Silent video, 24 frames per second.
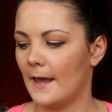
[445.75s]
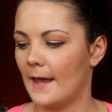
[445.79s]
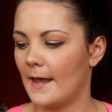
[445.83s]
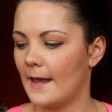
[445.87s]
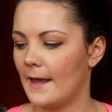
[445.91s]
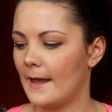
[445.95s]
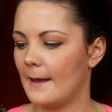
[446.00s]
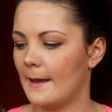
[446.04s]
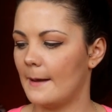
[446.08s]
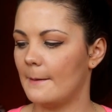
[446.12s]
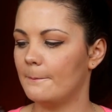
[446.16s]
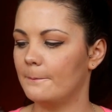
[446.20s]

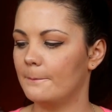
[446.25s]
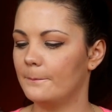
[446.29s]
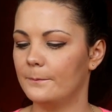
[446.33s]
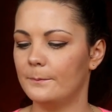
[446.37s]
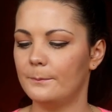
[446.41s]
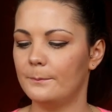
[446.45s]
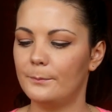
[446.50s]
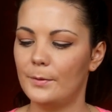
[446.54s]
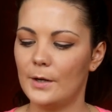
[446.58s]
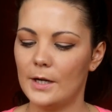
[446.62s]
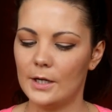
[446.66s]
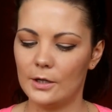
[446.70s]

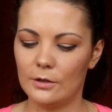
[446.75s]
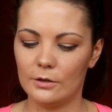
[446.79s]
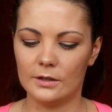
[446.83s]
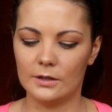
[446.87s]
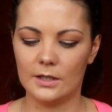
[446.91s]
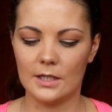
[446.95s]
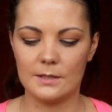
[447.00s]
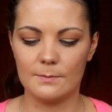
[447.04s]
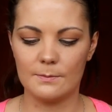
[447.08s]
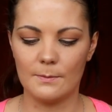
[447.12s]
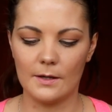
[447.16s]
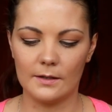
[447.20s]
pretty good
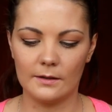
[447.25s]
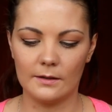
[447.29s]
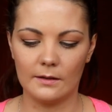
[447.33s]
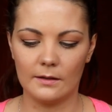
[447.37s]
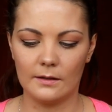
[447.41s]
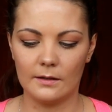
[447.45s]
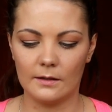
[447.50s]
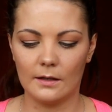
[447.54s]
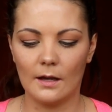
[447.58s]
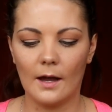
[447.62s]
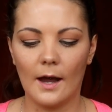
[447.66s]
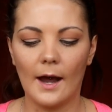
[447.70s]
this
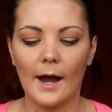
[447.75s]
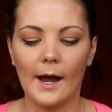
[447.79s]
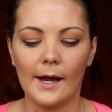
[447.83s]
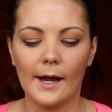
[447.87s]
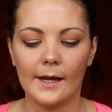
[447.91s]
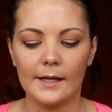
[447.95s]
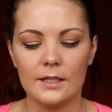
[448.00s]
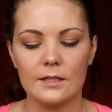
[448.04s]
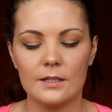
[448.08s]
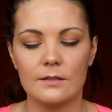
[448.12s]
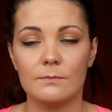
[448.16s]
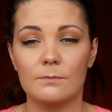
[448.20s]
month.
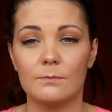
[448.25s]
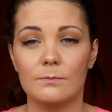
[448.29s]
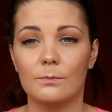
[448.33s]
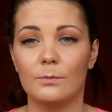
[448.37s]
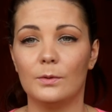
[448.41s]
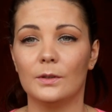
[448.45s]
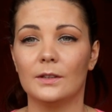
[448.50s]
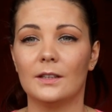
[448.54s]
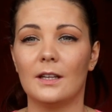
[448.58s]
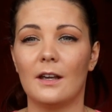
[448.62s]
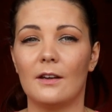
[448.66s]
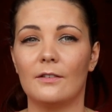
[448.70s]
I
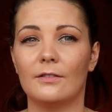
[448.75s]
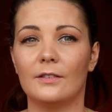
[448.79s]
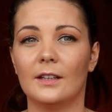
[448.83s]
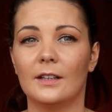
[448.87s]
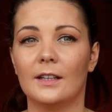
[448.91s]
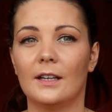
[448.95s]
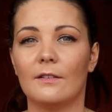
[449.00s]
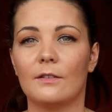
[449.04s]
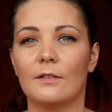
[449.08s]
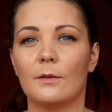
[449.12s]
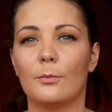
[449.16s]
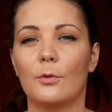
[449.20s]
will
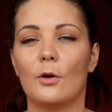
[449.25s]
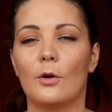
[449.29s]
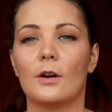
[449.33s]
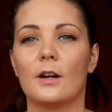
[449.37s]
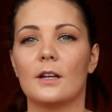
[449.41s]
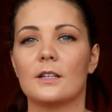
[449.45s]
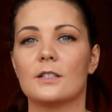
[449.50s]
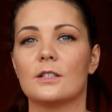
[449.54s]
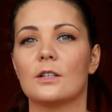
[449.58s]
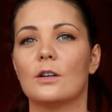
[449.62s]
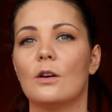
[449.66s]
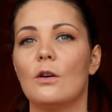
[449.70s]
definitely give the
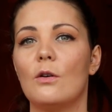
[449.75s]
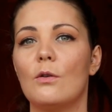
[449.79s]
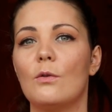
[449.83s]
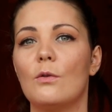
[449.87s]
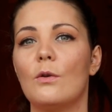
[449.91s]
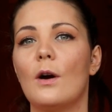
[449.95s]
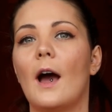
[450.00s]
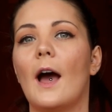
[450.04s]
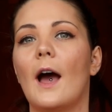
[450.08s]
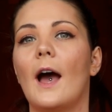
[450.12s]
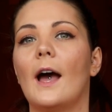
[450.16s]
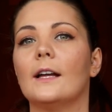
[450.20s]
products a
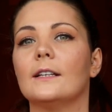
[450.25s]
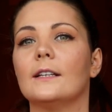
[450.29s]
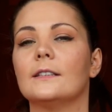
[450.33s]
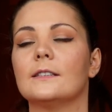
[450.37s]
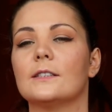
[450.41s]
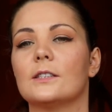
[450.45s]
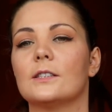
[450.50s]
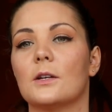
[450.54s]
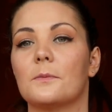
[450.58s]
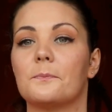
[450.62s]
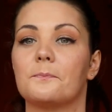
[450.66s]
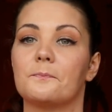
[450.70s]
go
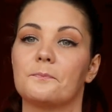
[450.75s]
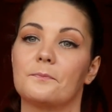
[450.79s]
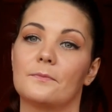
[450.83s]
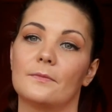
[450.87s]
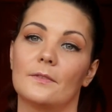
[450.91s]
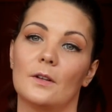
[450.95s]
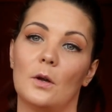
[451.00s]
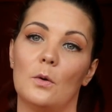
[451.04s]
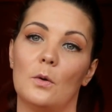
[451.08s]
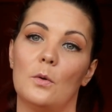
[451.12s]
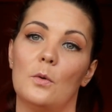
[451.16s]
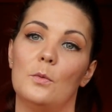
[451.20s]
and
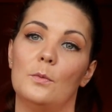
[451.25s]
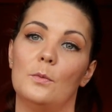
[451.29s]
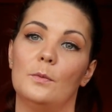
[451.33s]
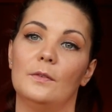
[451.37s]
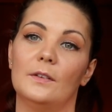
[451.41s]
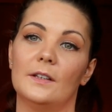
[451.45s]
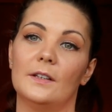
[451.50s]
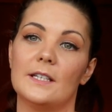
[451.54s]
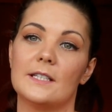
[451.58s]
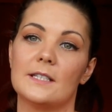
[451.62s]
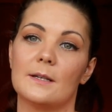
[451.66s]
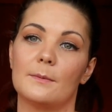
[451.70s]

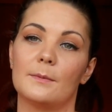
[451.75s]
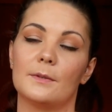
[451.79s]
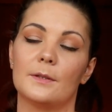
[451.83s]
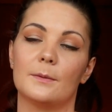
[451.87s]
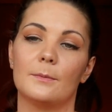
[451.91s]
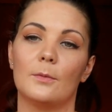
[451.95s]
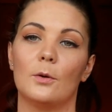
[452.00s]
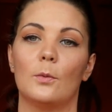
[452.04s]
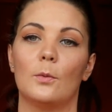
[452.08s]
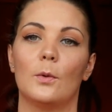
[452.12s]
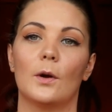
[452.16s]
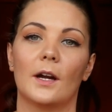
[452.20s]
hopefully some of
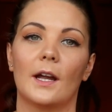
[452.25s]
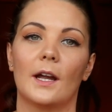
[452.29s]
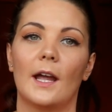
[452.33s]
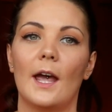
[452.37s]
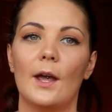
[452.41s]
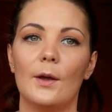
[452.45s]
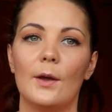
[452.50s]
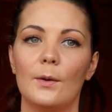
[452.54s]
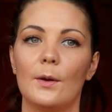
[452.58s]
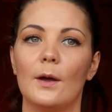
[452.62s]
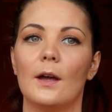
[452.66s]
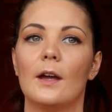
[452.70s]
them will work
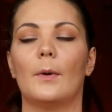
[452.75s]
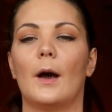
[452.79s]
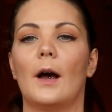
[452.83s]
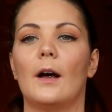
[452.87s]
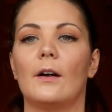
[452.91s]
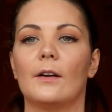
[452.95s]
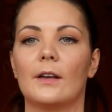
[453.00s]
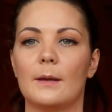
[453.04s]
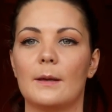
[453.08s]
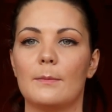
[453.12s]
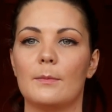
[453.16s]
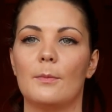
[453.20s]
out, but
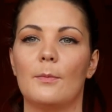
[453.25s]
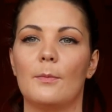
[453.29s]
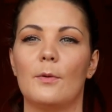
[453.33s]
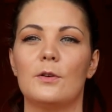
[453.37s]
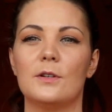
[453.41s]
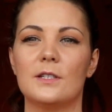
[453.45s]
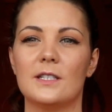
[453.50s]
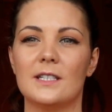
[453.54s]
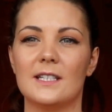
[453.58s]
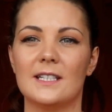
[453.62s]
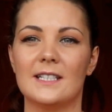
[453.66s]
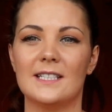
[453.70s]
I'll keep you
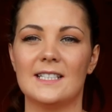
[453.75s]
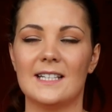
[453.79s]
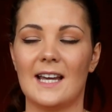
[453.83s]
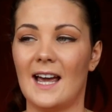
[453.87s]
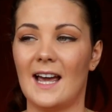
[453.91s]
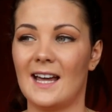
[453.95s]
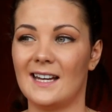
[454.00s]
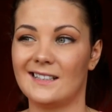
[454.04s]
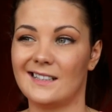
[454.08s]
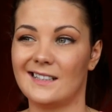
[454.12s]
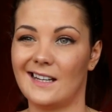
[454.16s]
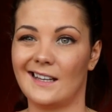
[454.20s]
posted,
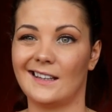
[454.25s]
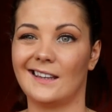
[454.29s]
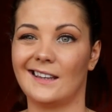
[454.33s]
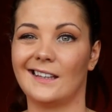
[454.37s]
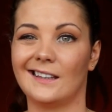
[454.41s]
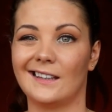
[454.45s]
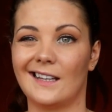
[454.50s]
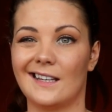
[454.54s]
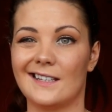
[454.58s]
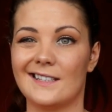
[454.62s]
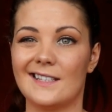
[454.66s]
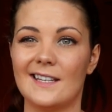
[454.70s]
and I
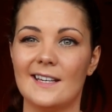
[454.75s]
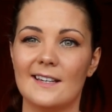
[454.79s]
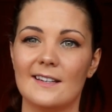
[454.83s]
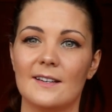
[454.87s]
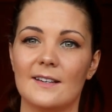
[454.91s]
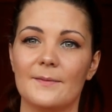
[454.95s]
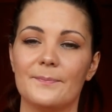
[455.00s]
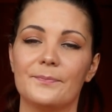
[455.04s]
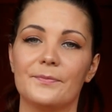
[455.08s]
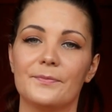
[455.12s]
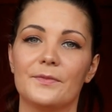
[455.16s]
think that's it.